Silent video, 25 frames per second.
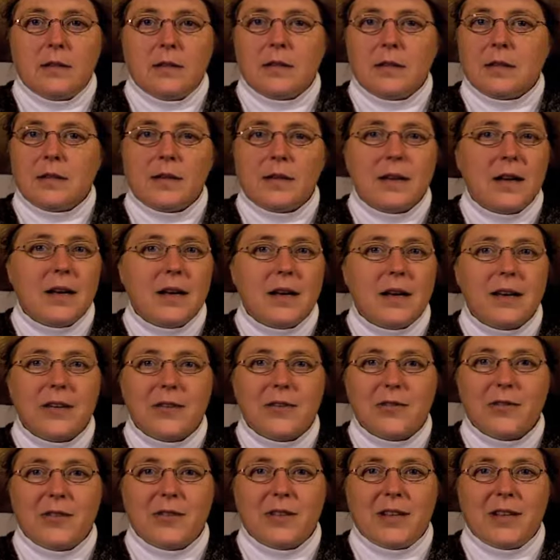Not a
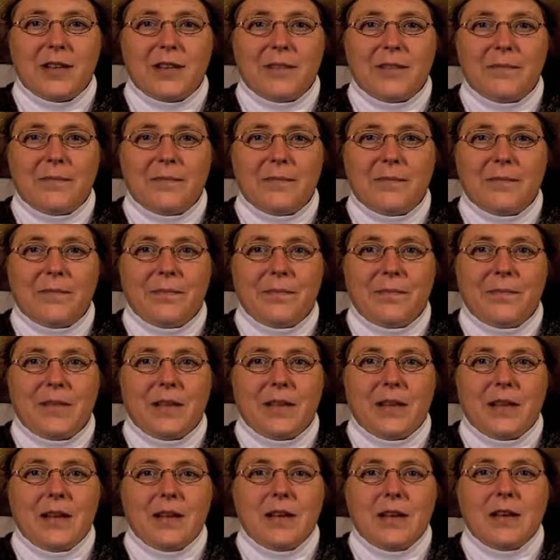good thing.
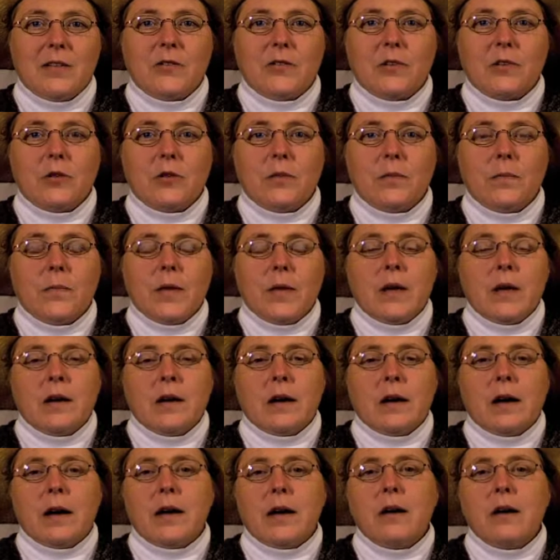So
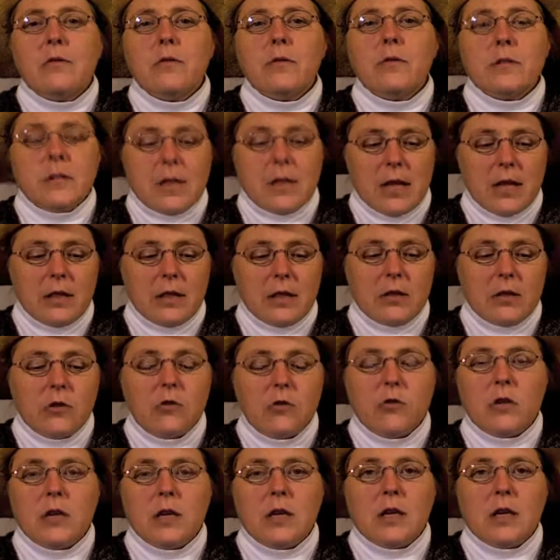I always say that
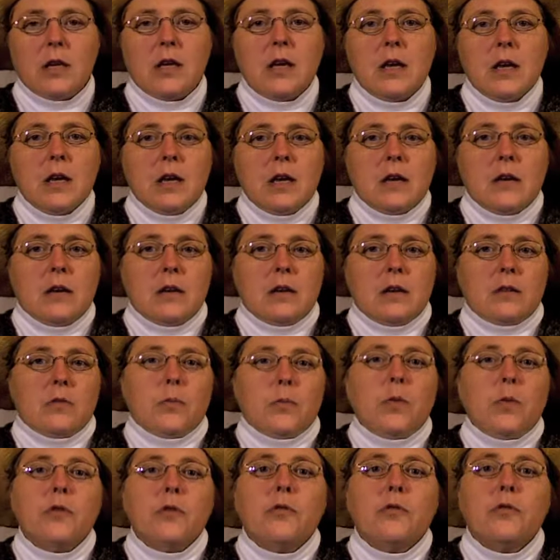you need to
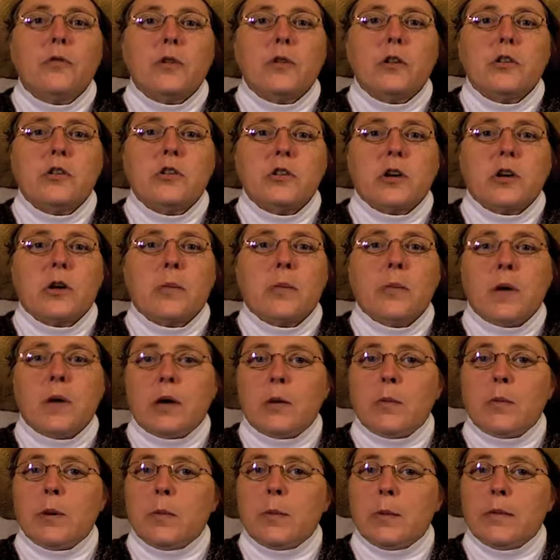put your footage on a
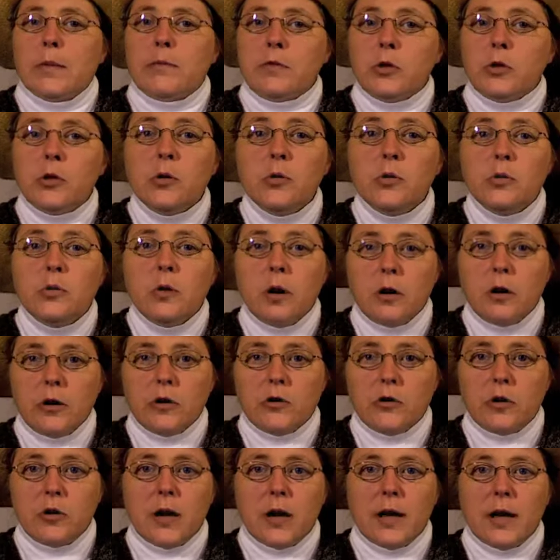minimum of 2
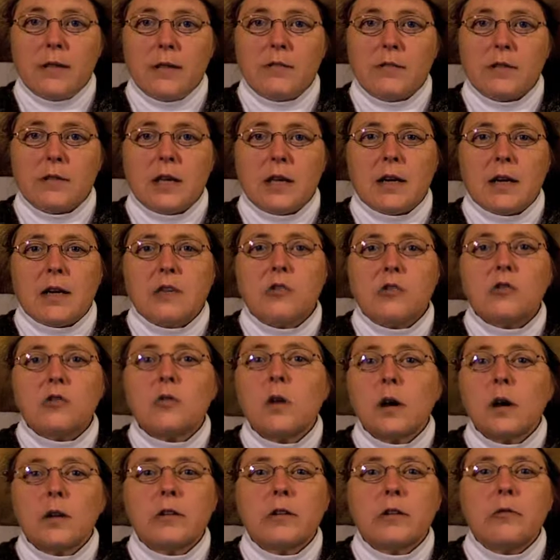hard drives, and I
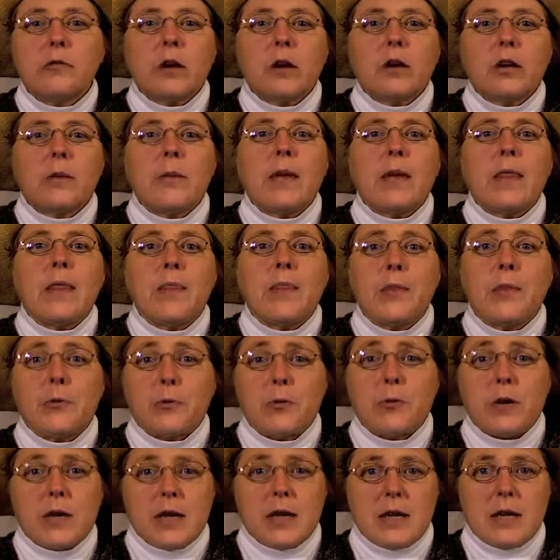strongly recommend
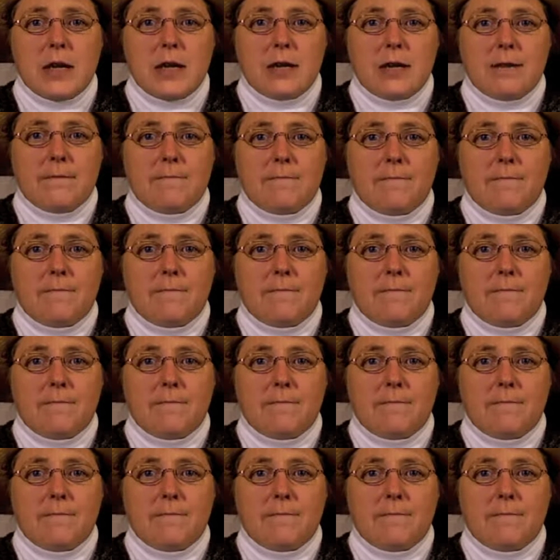3.